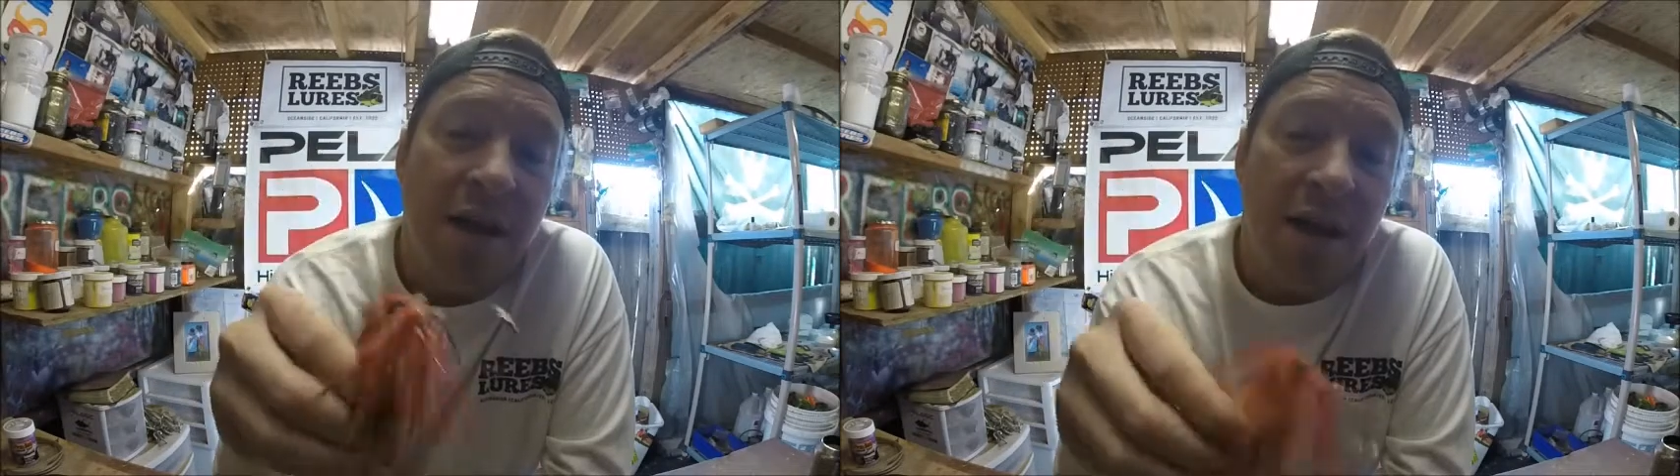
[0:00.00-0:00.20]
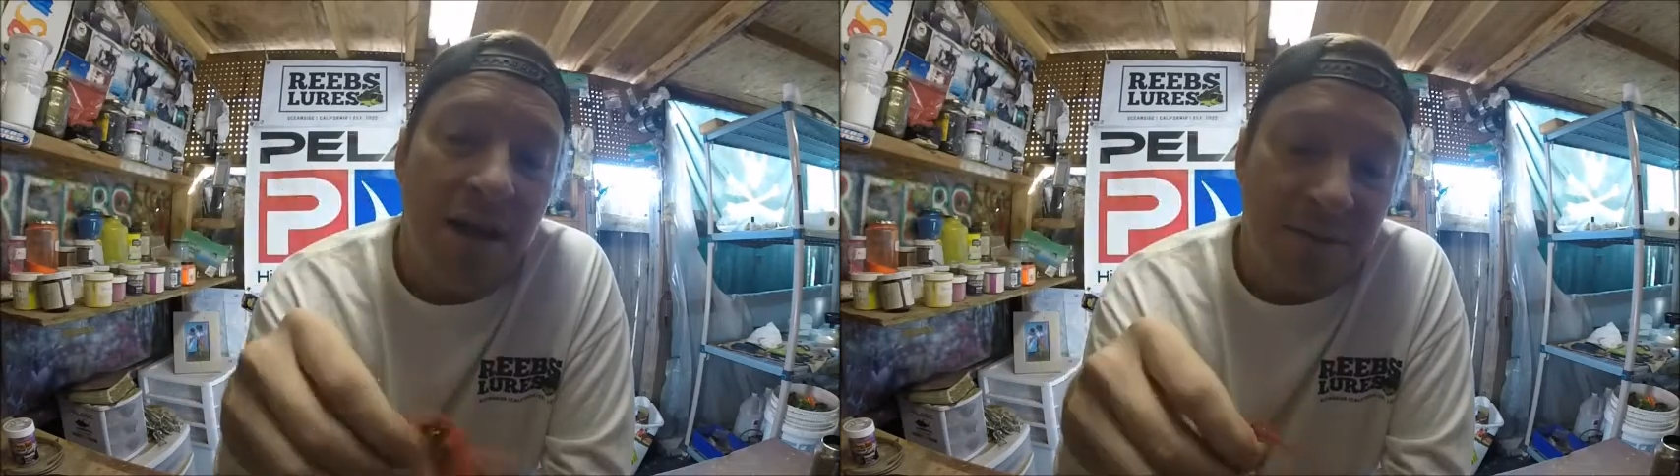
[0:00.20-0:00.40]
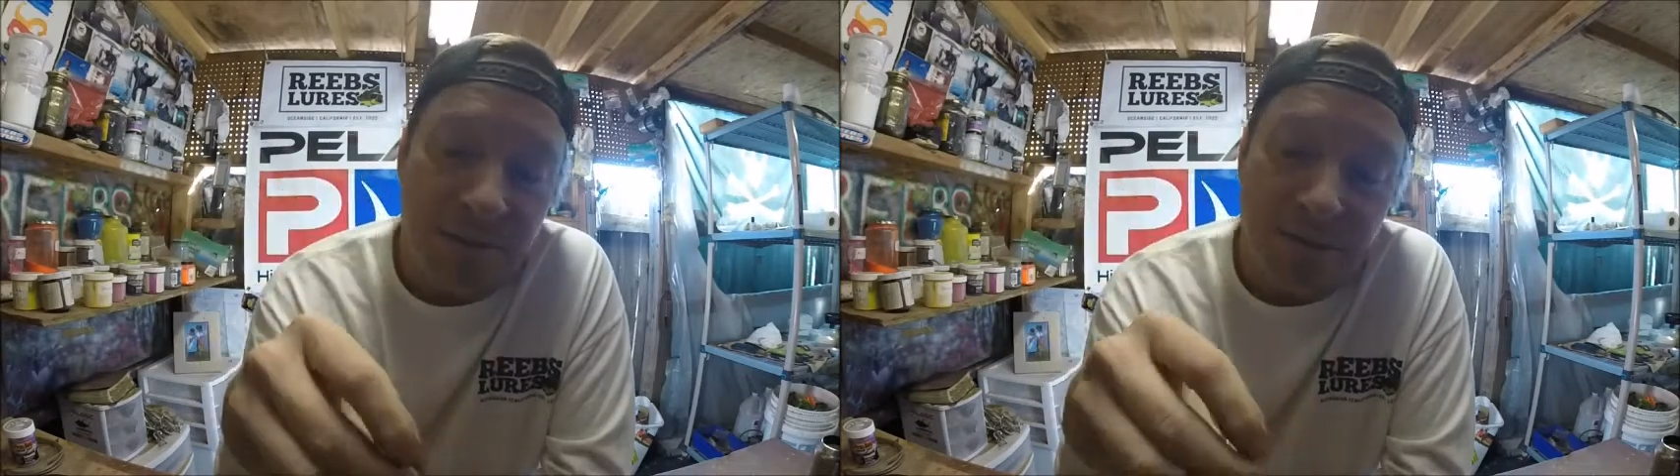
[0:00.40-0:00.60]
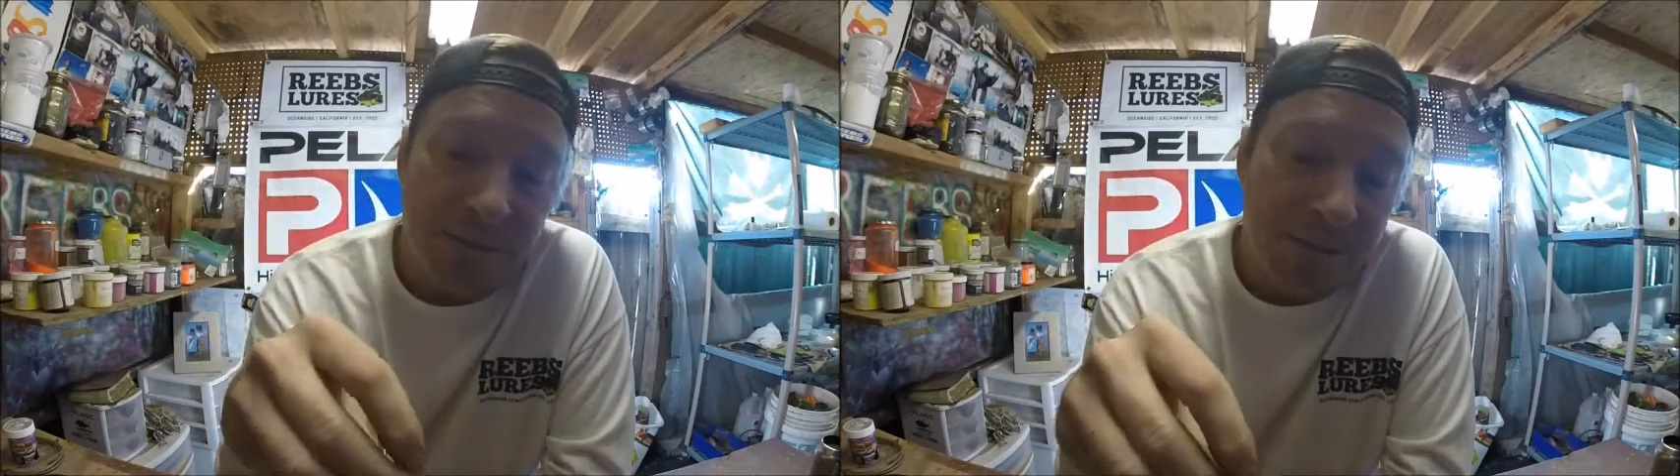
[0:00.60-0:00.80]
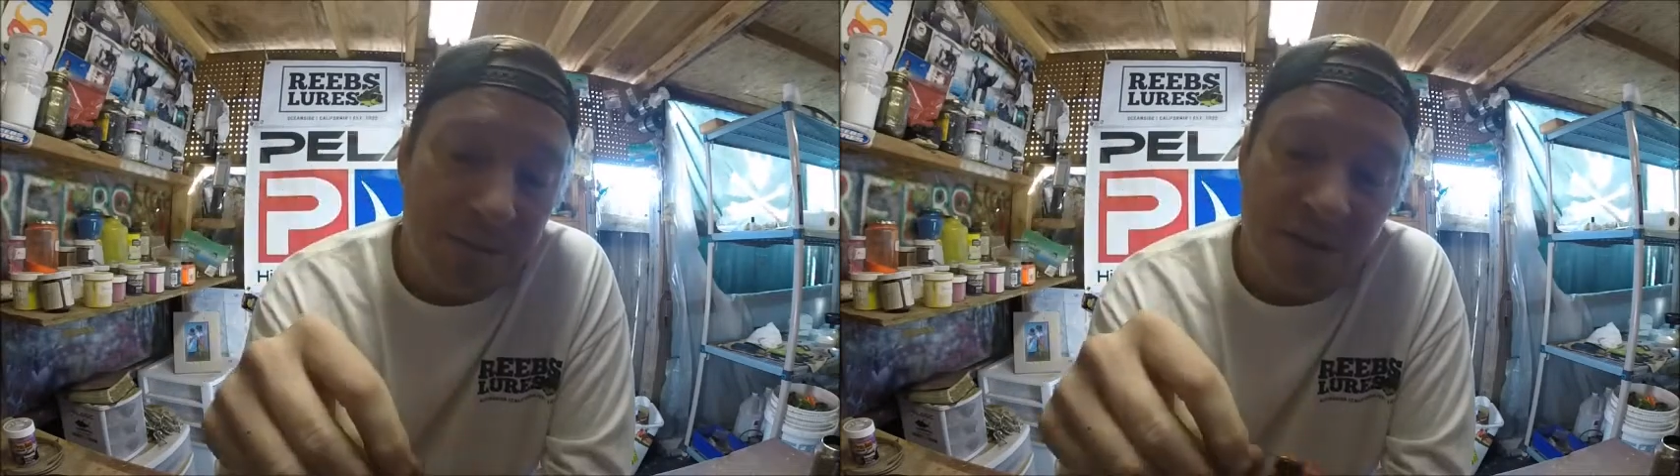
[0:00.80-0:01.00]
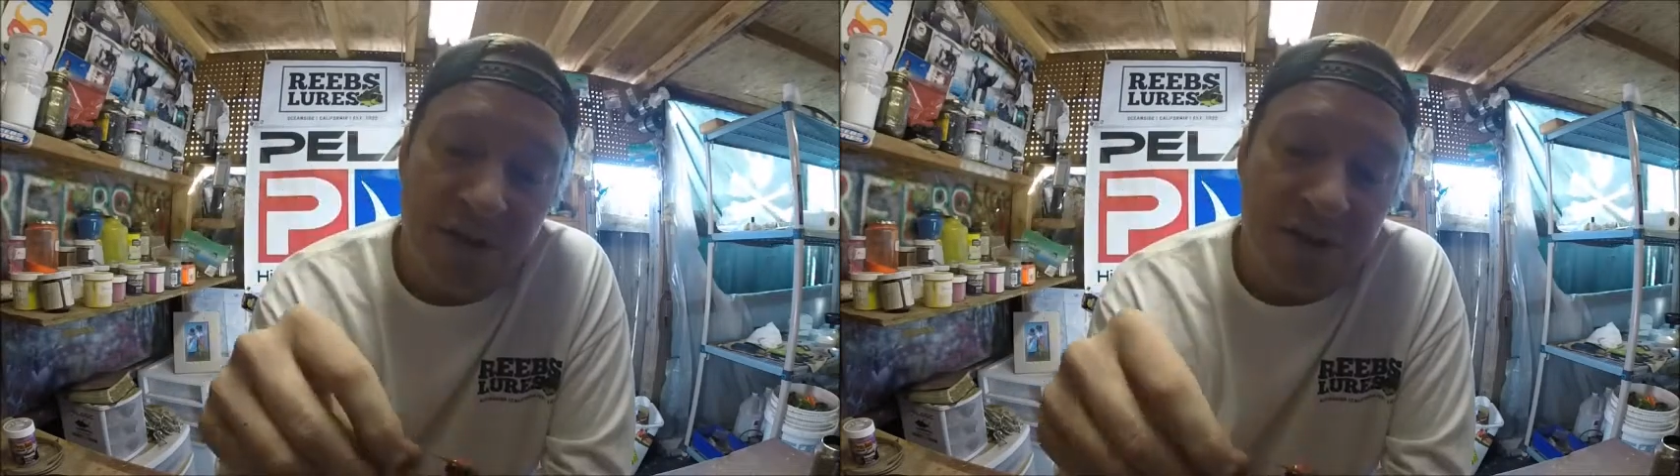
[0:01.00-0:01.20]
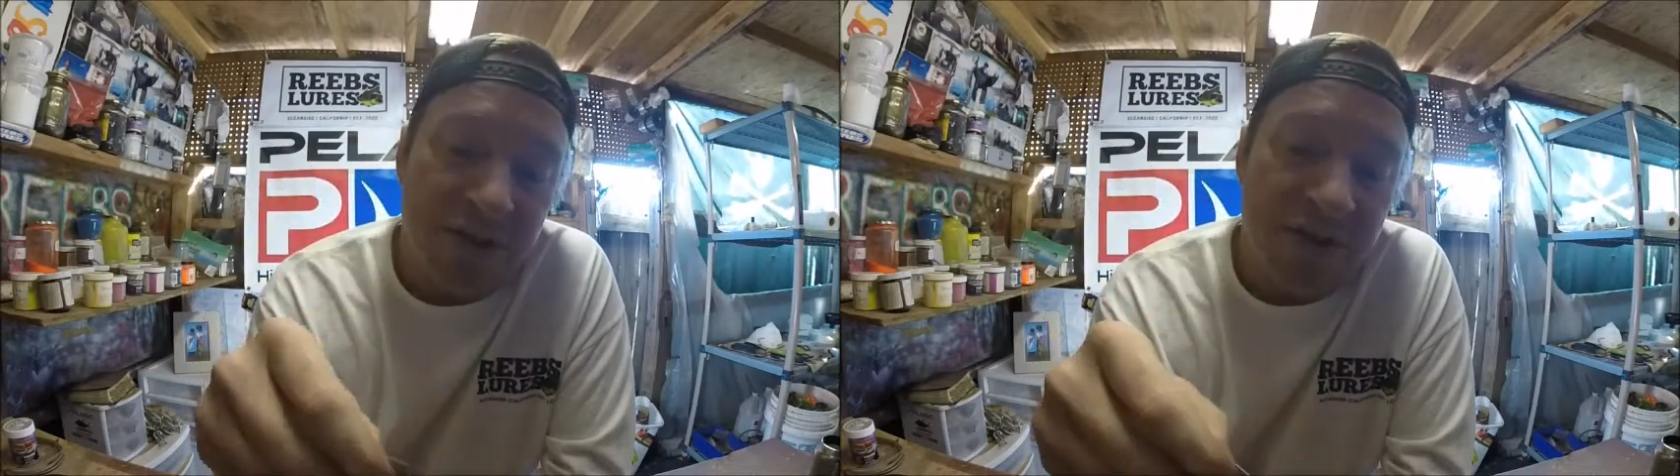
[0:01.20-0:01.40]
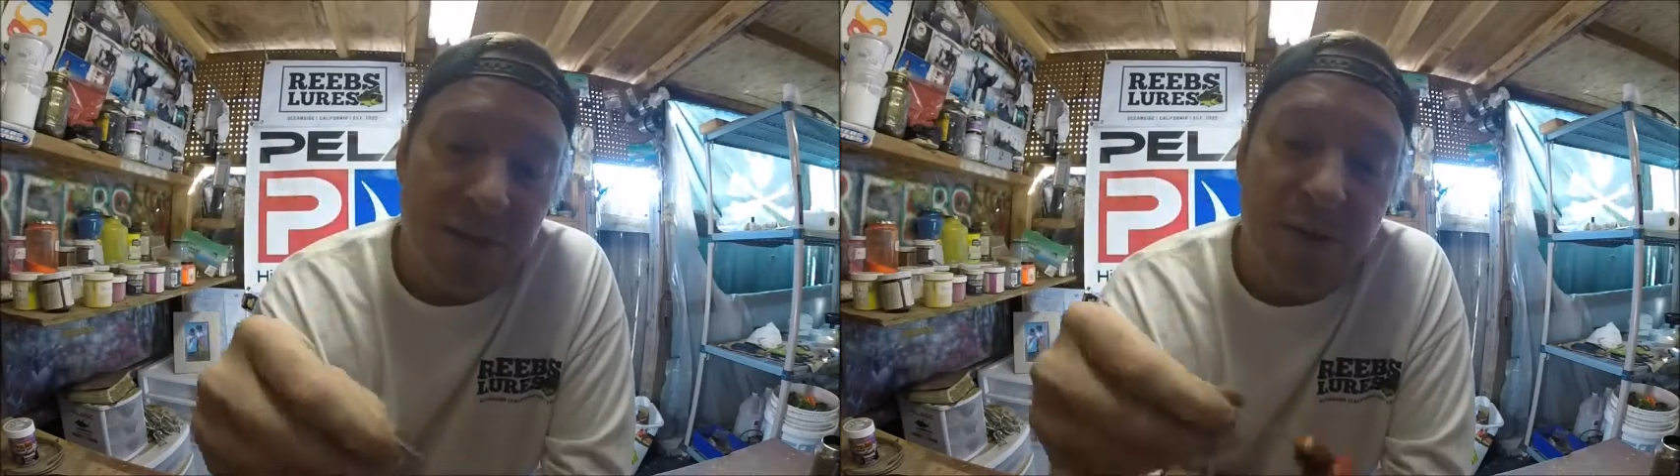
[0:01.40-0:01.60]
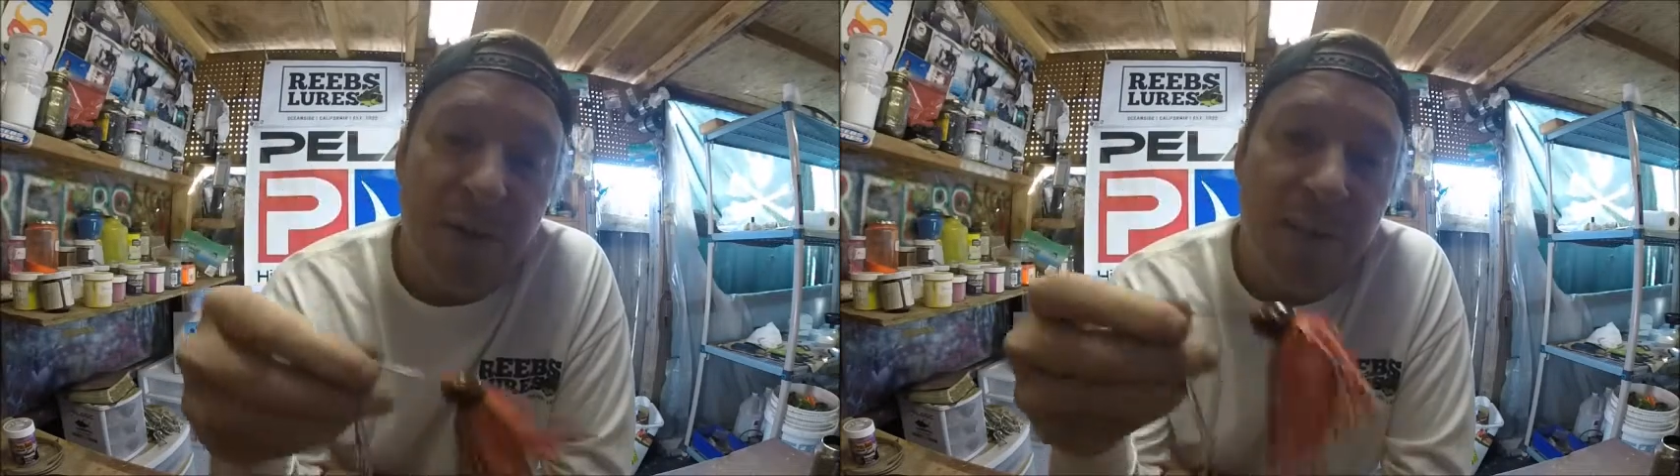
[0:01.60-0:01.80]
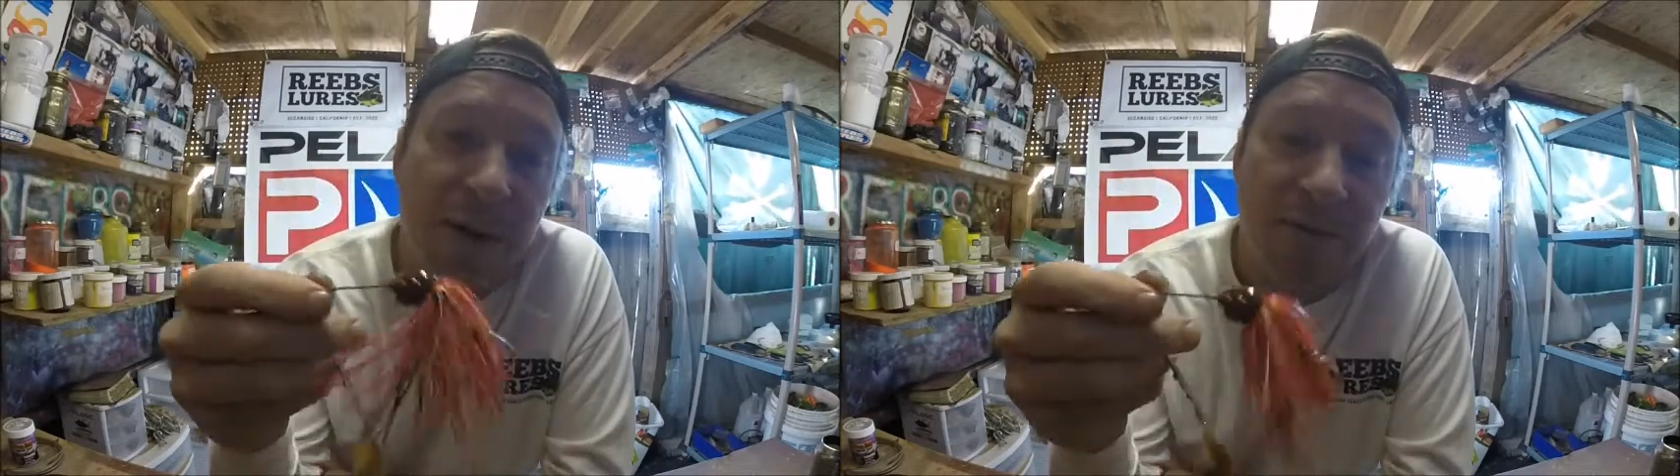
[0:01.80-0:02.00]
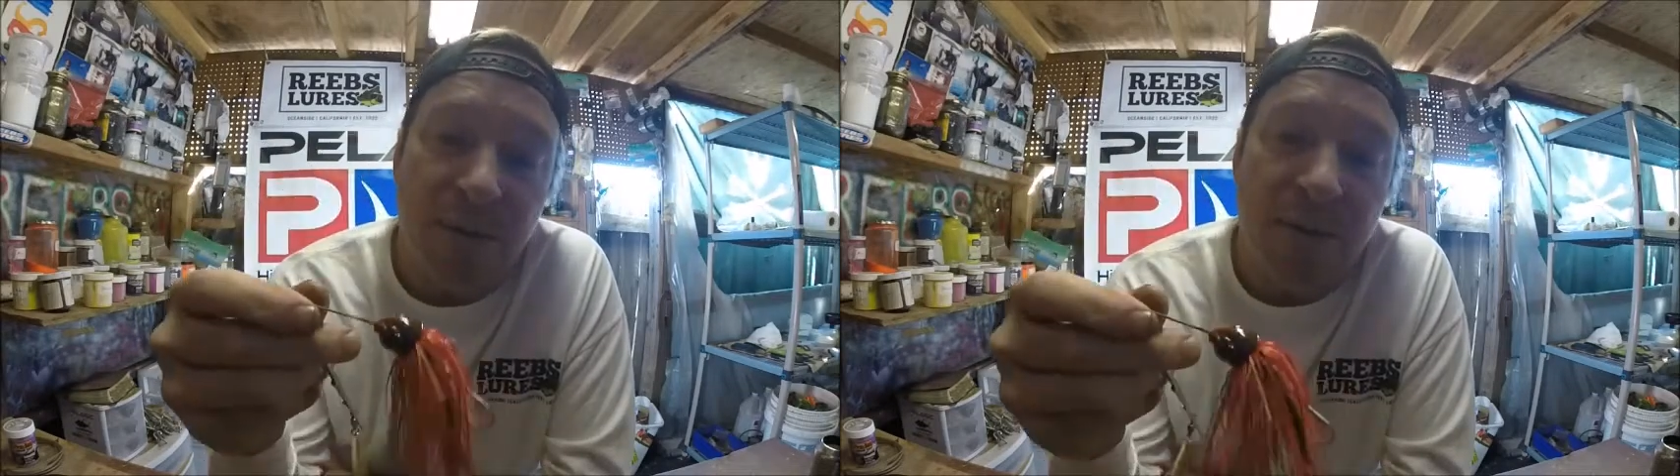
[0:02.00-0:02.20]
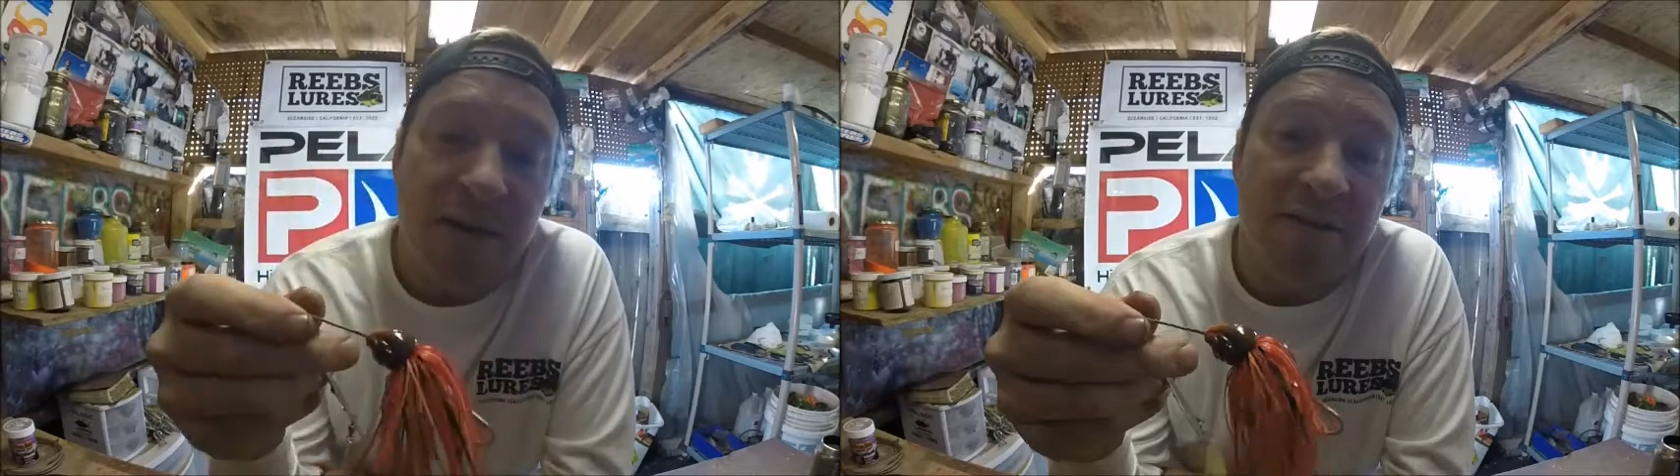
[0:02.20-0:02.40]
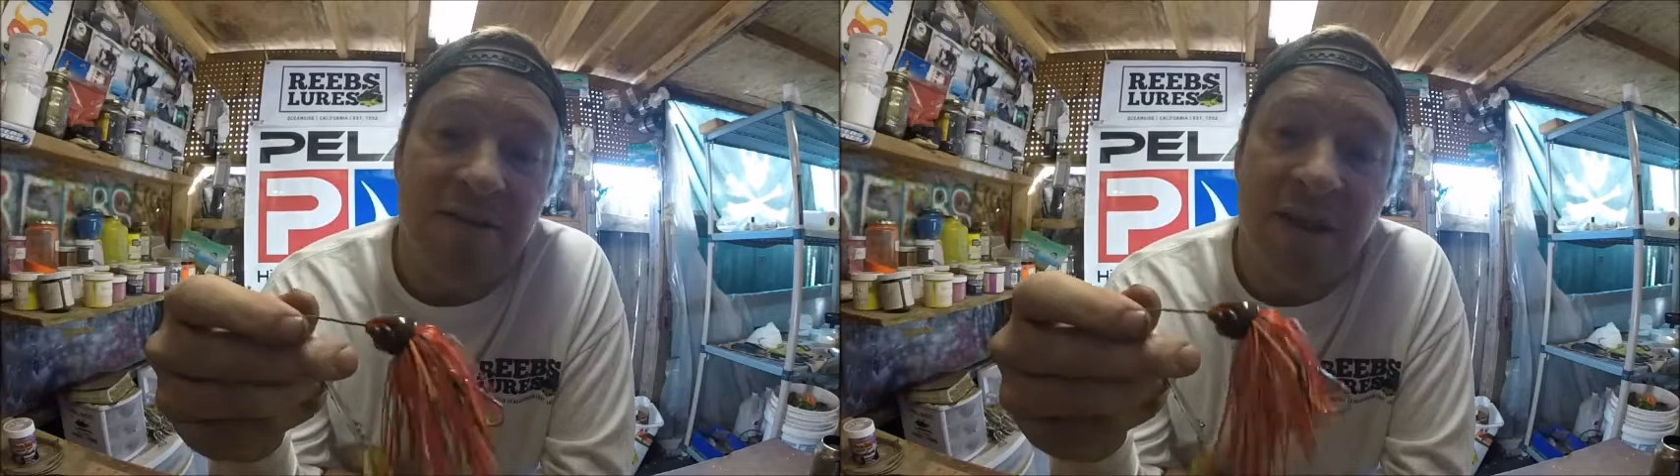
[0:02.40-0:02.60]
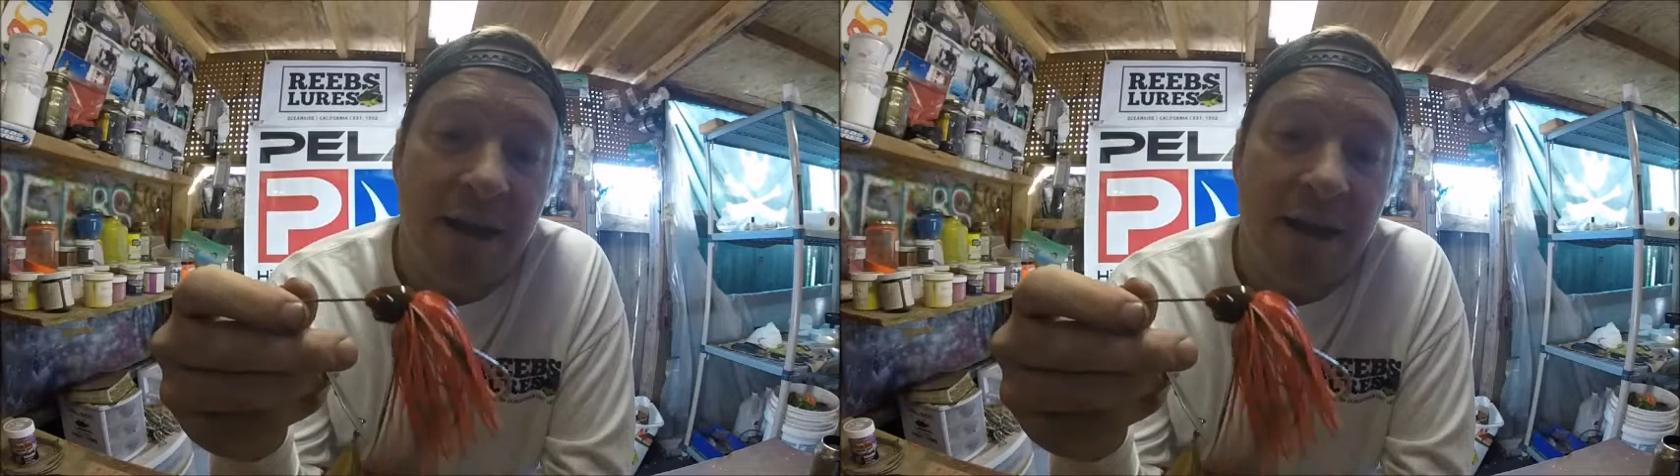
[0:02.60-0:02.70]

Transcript: I've fished the same spinnerbait for months